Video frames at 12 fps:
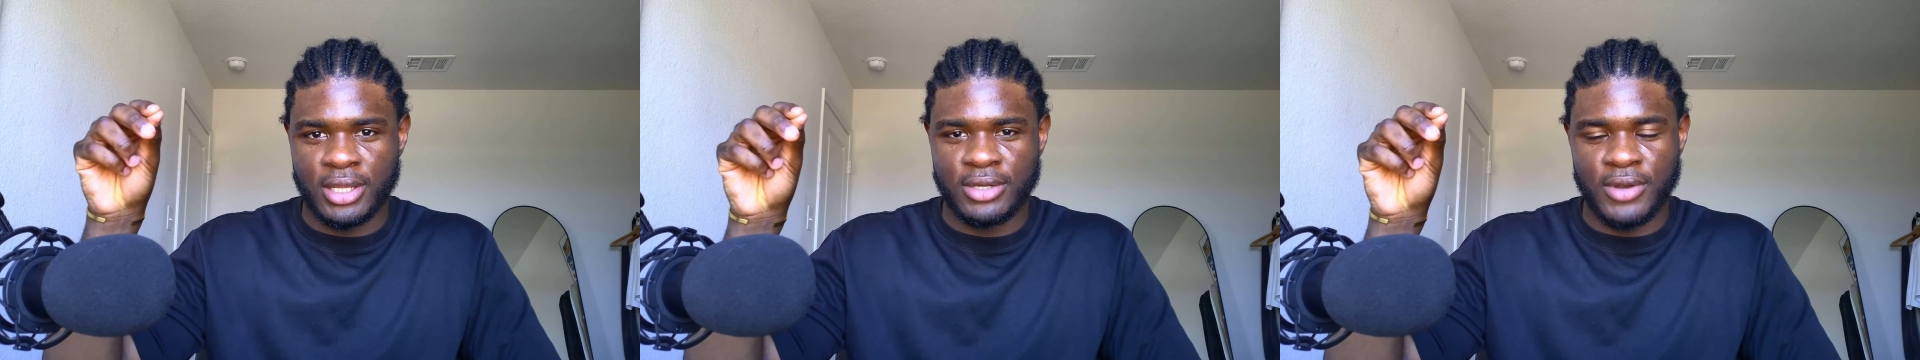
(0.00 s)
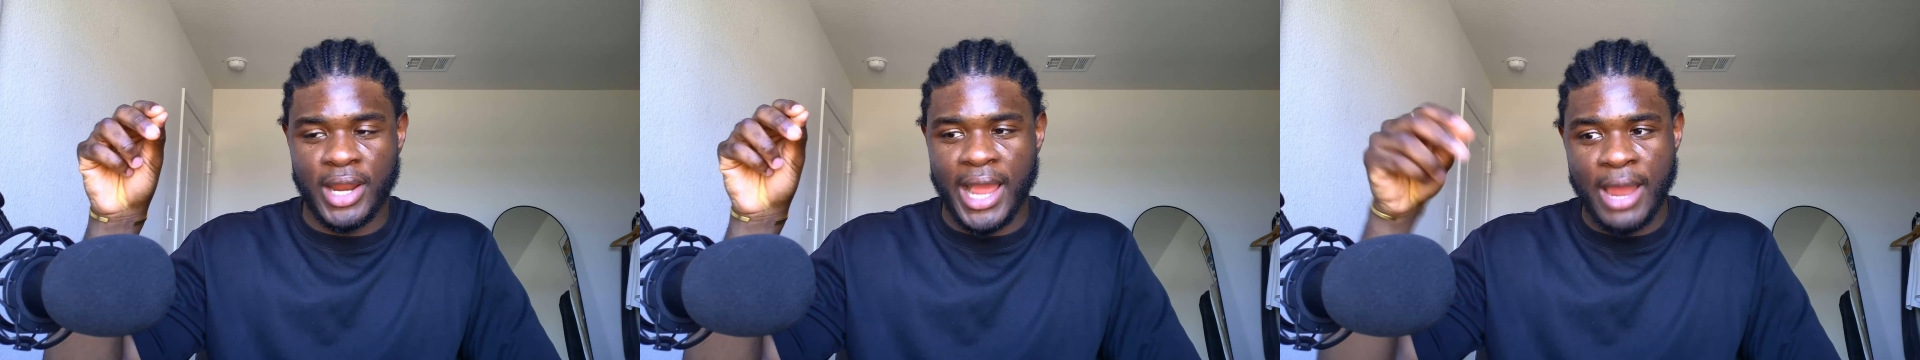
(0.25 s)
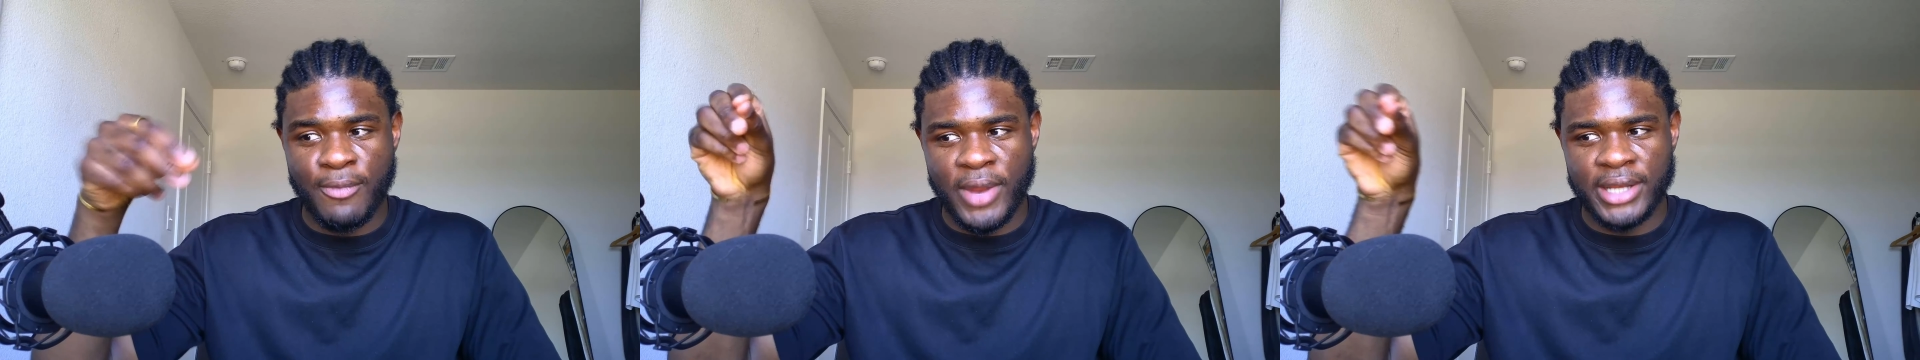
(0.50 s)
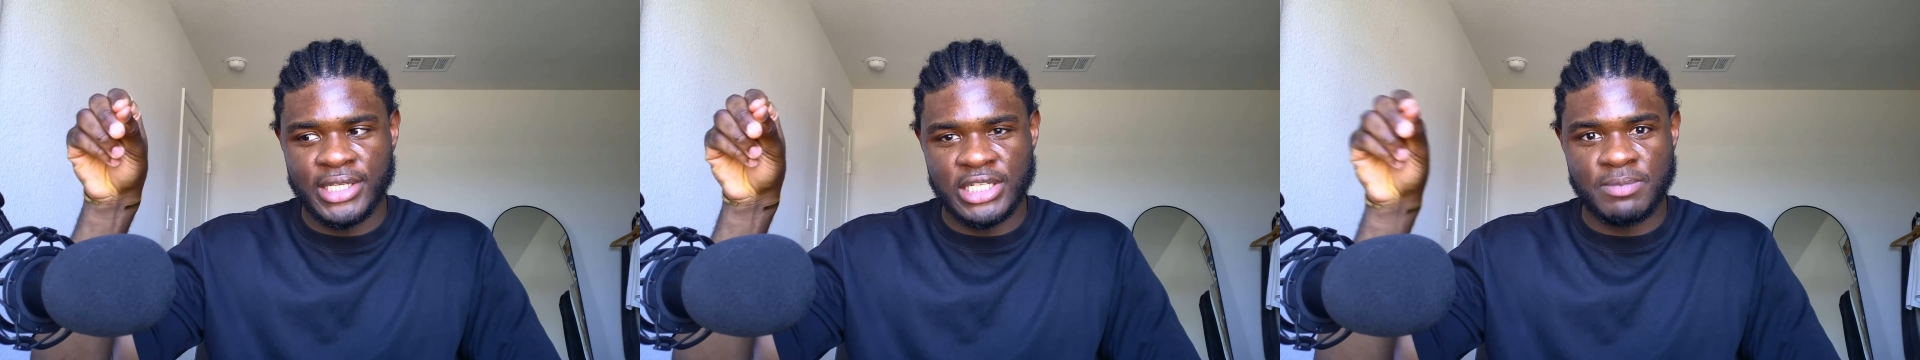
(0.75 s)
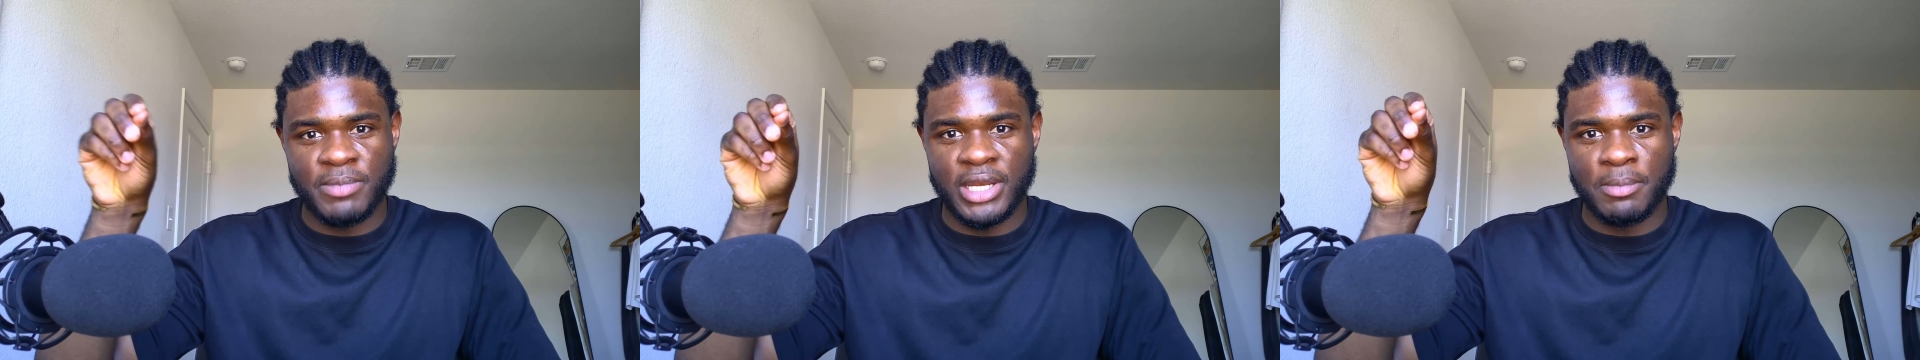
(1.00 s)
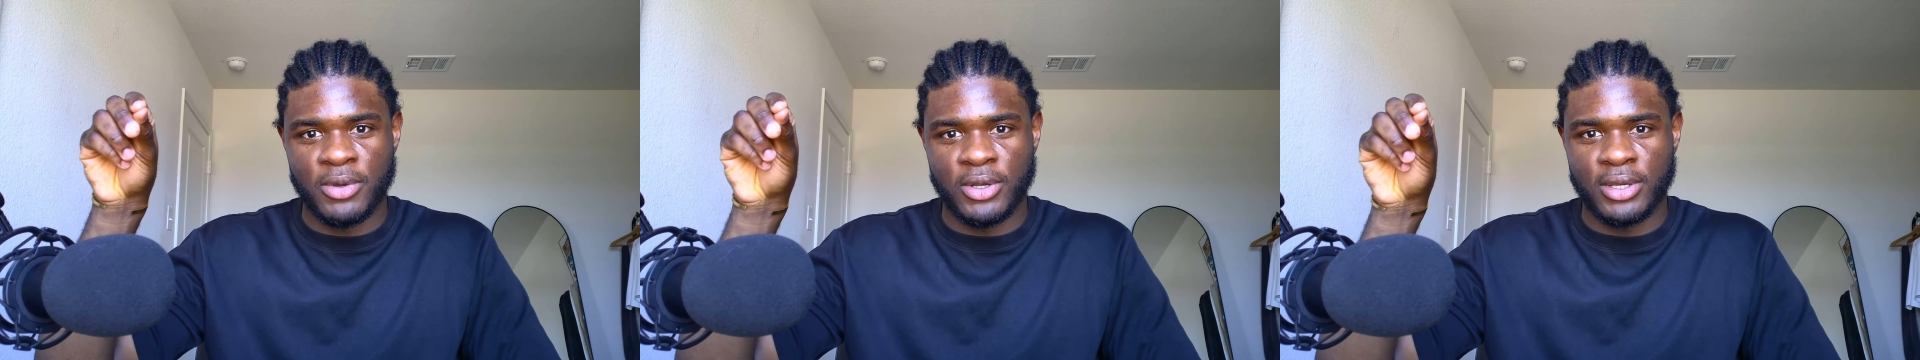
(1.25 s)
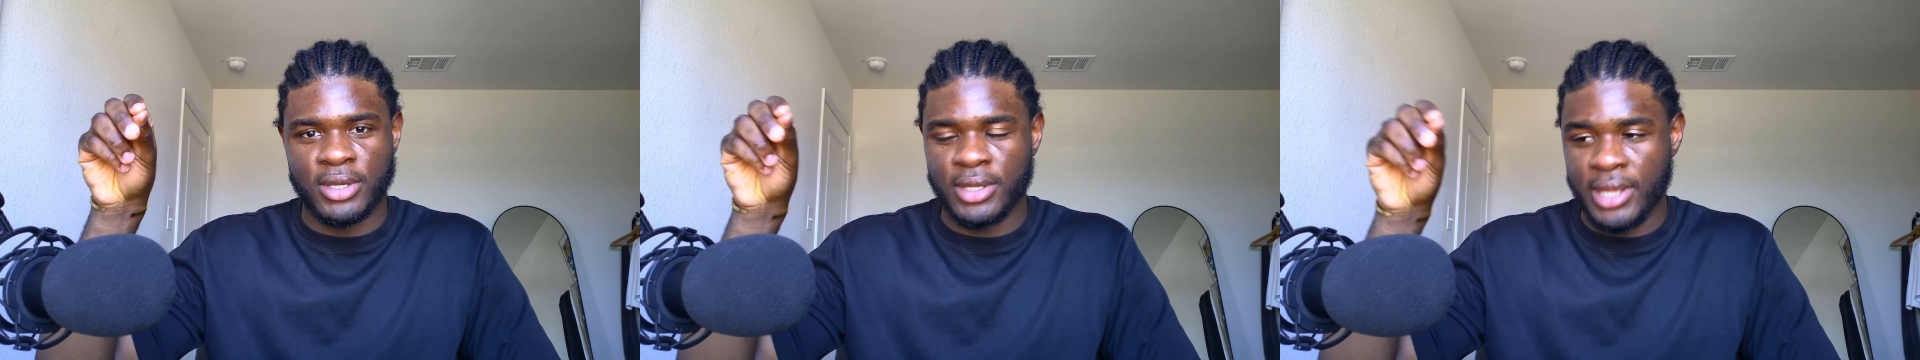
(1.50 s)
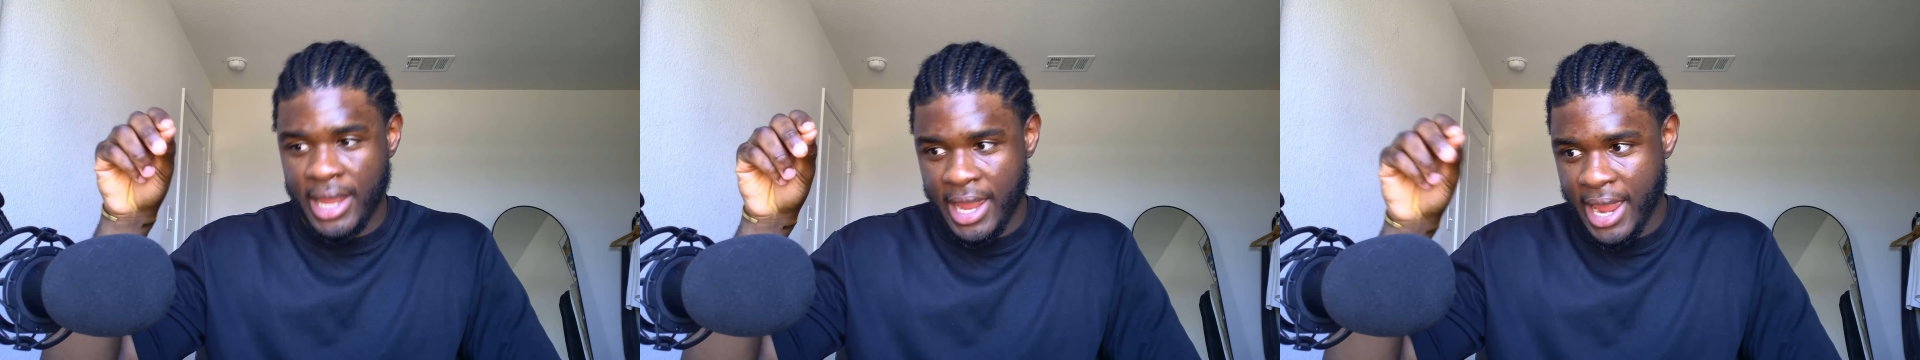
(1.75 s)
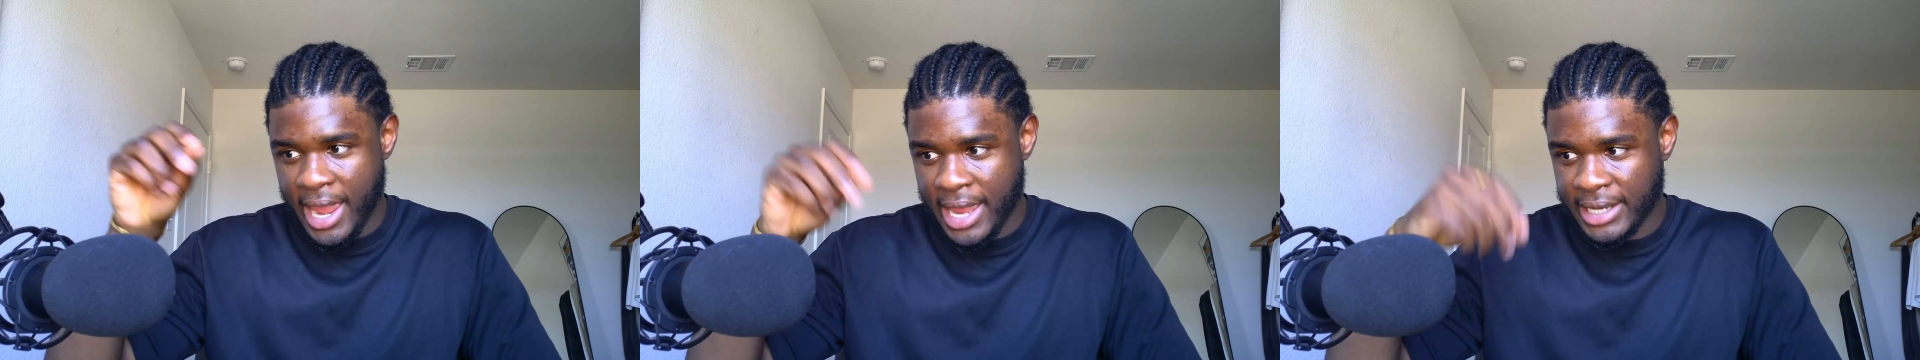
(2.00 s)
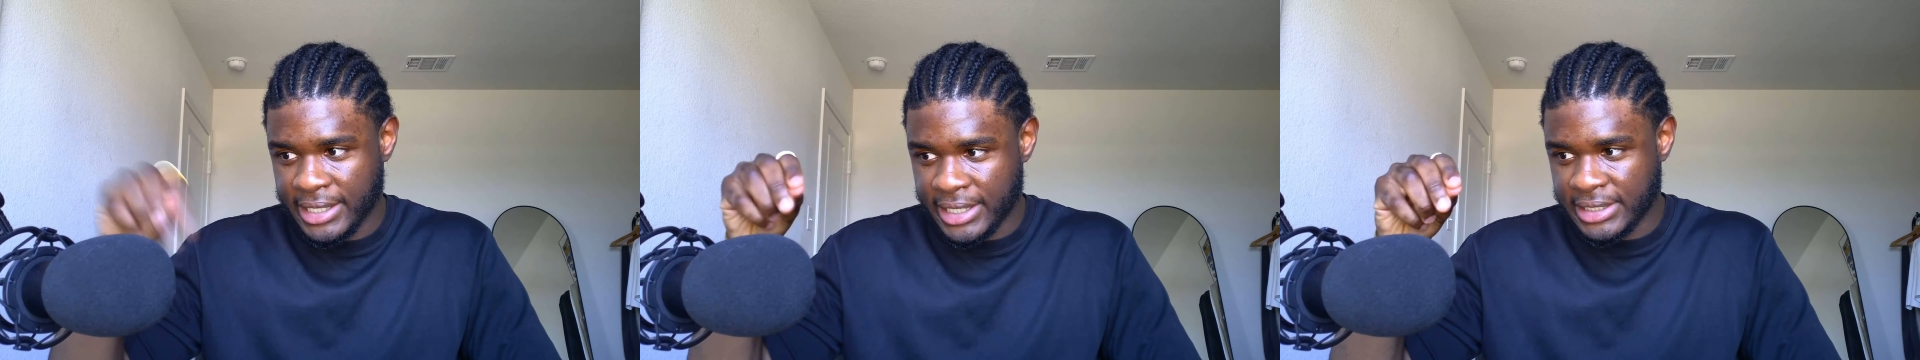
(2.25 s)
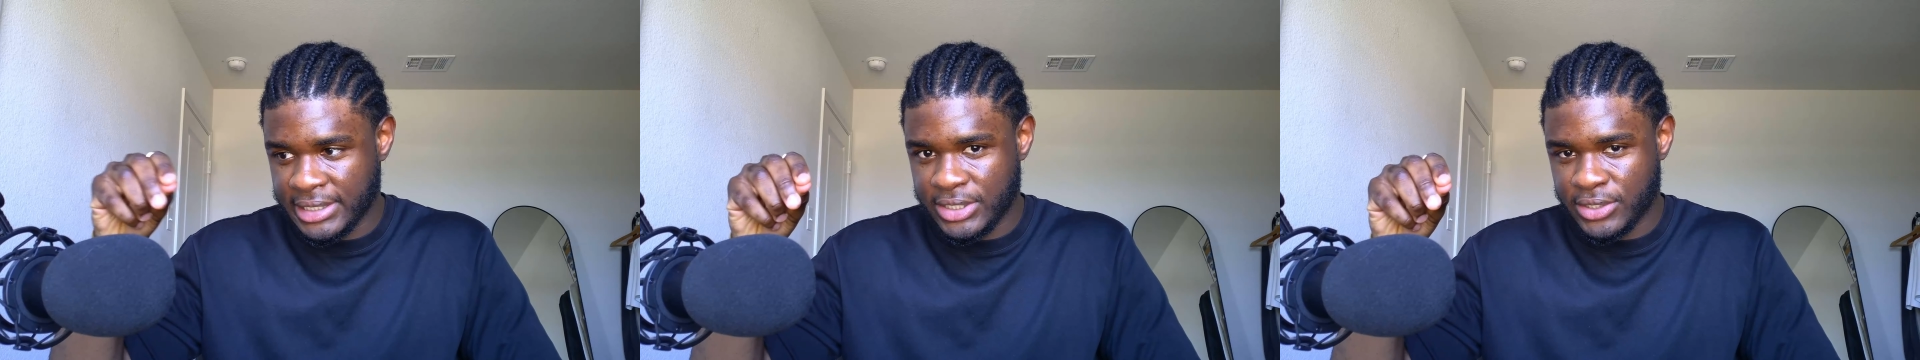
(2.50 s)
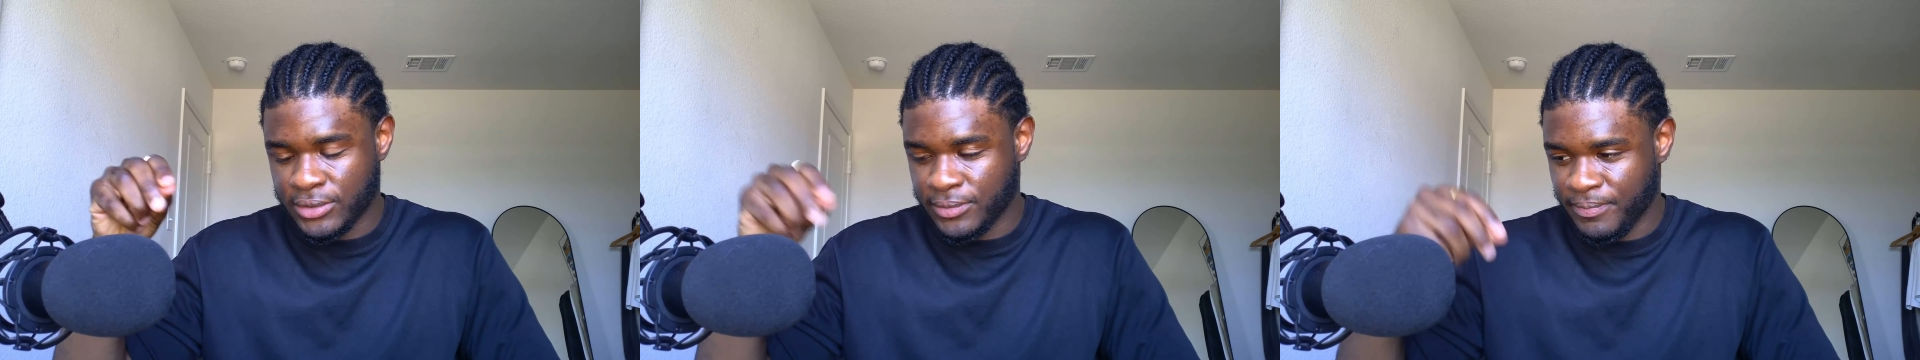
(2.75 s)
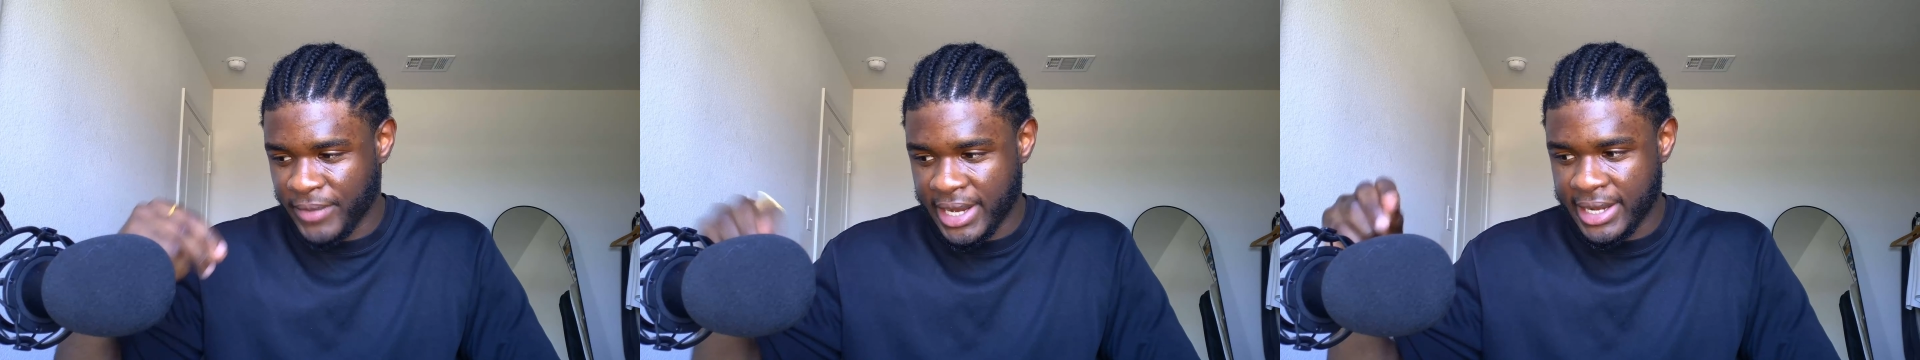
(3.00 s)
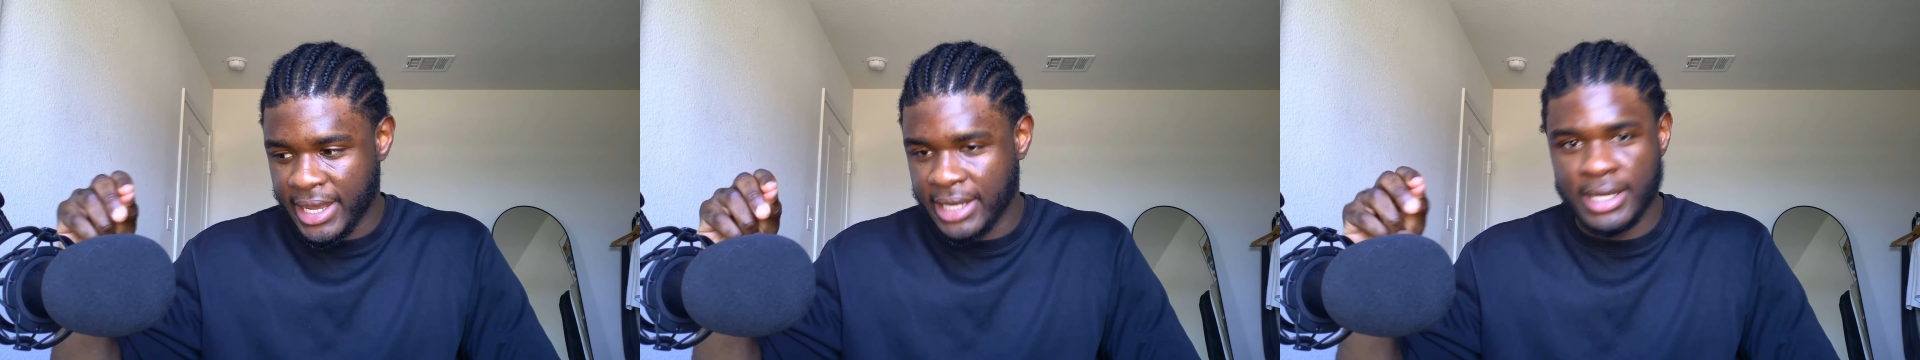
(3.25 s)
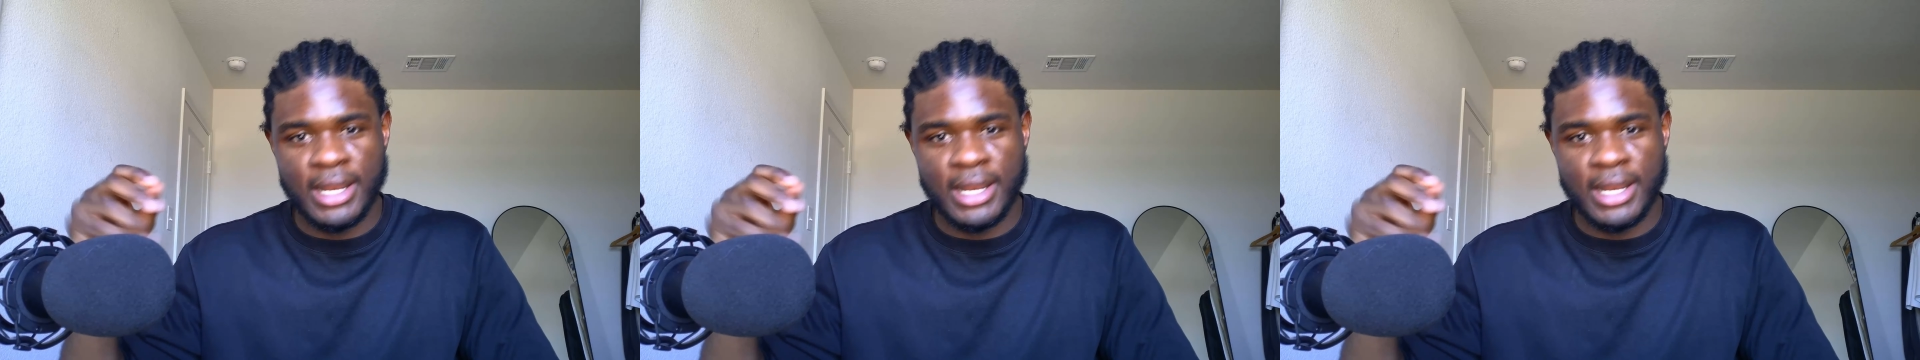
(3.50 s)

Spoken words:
Right, I read this mini book and this too and that.